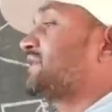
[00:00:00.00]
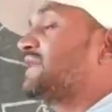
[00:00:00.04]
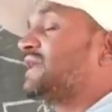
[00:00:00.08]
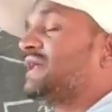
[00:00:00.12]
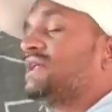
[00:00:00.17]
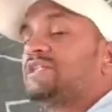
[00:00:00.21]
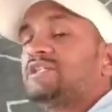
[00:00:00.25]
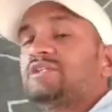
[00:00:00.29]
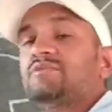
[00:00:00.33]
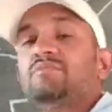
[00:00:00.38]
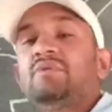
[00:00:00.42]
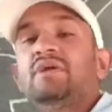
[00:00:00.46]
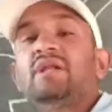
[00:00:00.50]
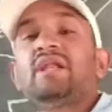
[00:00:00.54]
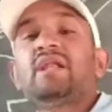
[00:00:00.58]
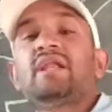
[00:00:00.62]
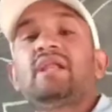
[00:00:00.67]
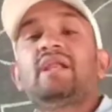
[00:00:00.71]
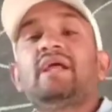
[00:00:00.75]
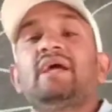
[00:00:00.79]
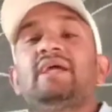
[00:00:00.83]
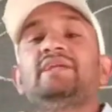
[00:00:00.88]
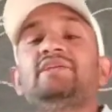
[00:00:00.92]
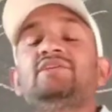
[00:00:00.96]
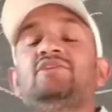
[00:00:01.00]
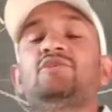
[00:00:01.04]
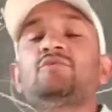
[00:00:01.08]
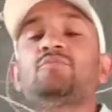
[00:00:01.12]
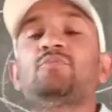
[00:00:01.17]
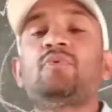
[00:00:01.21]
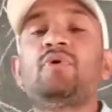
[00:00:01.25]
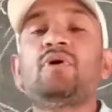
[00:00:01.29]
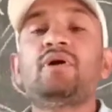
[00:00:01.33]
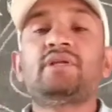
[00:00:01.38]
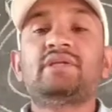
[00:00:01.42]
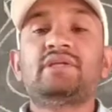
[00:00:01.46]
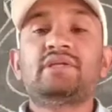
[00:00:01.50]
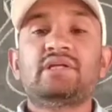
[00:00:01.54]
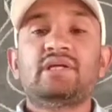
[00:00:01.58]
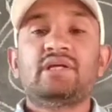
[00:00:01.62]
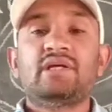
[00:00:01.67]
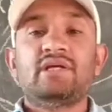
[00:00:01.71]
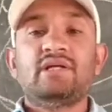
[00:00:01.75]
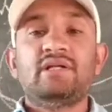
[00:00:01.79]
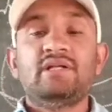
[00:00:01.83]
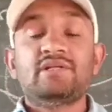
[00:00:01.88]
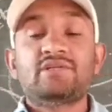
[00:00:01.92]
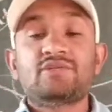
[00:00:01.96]
That means lighter
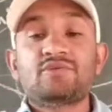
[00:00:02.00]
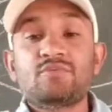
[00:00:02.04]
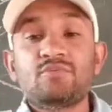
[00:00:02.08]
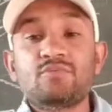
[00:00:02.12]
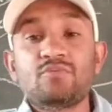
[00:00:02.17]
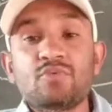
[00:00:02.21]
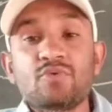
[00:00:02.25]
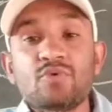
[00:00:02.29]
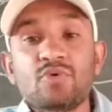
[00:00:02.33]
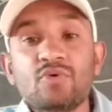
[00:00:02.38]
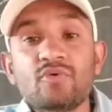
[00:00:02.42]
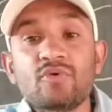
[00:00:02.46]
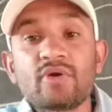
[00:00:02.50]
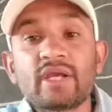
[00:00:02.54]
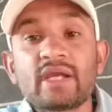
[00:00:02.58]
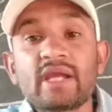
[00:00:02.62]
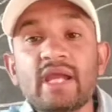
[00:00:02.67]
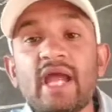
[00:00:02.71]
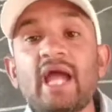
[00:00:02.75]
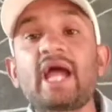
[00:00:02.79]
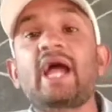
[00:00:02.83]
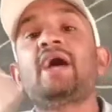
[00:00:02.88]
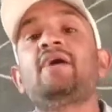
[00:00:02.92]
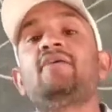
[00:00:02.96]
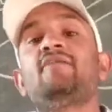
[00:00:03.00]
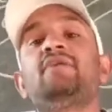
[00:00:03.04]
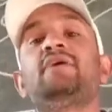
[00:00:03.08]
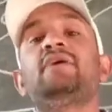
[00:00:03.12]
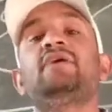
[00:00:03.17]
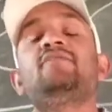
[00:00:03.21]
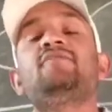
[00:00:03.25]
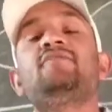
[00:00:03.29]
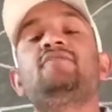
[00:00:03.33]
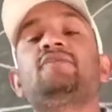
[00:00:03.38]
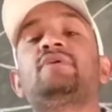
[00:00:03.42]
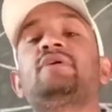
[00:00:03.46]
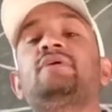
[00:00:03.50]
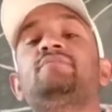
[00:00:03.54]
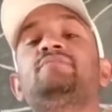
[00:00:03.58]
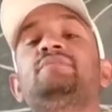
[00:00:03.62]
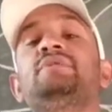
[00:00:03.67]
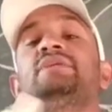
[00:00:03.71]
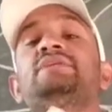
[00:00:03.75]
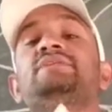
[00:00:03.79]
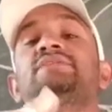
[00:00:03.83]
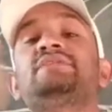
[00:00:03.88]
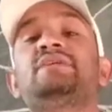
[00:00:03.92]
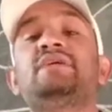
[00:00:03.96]
particles moving away
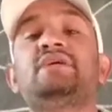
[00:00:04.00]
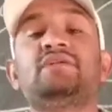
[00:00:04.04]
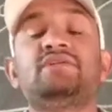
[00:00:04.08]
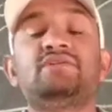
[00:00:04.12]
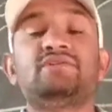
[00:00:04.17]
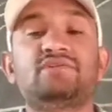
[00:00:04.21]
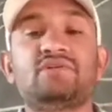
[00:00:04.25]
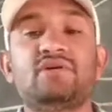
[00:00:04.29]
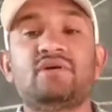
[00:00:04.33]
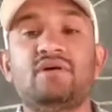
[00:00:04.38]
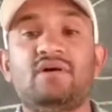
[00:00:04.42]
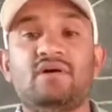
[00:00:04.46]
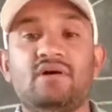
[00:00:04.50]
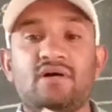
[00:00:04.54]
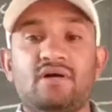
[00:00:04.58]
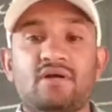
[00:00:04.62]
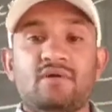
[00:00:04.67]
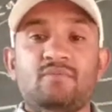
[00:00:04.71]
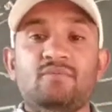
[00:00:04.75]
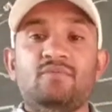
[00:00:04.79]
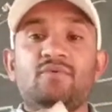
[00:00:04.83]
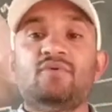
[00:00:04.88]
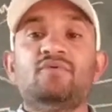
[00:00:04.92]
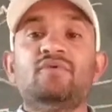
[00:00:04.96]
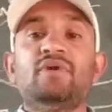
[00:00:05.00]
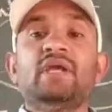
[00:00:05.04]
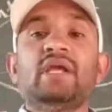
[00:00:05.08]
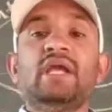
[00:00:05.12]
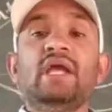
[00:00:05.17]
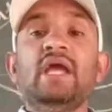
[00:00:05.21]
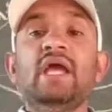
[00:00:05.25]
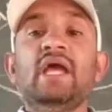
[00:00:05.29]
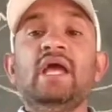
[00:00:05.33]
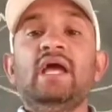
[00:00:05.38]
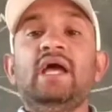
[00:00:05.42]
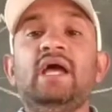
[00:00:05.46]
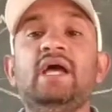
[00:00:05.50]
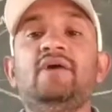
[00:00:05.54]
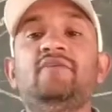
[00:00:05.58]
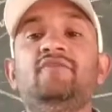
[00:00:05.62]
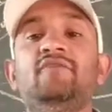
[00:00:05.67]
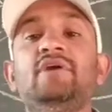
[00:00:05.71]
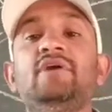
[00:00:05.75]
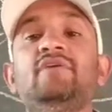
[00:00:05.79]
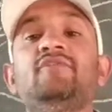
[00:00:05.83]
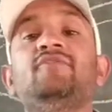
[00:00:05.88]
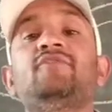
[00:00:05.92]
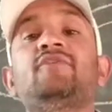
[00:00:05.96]
from the center, moving
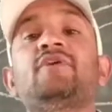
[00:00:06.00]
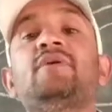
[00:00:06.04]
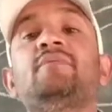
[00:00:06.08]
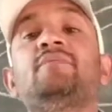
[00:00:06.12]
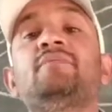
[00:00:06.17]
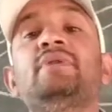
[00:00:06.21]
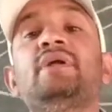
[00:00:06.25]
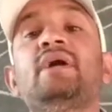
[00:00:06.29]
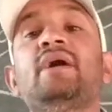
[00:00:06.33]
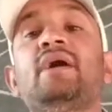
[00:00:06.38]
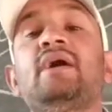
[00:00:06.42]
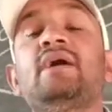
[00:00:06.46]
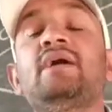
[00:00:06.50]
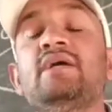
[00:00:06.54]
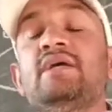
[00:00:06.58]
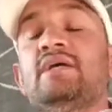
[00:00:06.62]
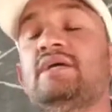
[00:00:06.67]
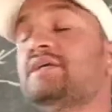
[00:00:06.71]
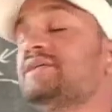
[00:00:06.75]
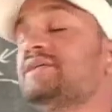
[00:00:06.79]
away from the